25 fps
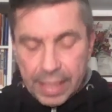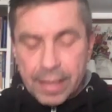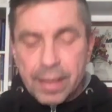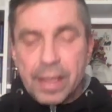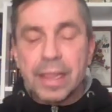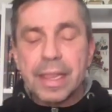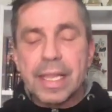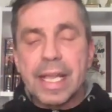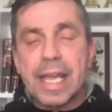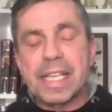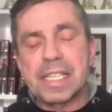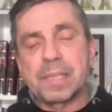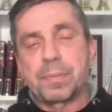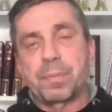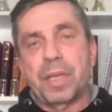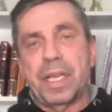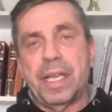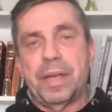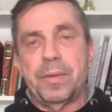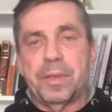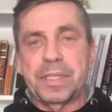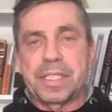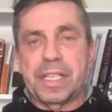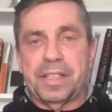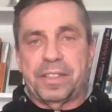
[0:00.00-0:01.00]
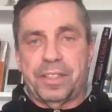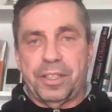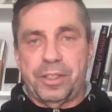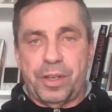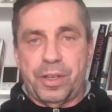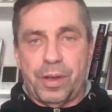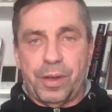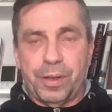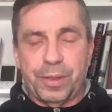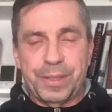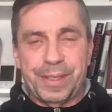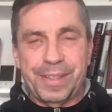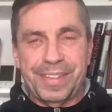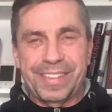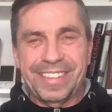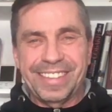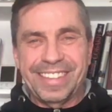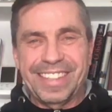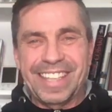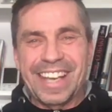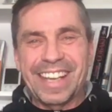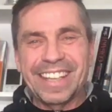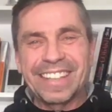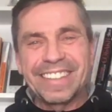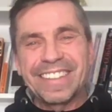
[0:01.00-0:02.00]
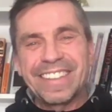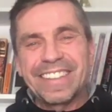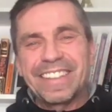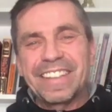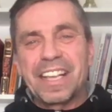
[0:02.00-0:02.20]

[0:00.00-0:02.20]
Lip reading: Let's play with other dogs. Yeah,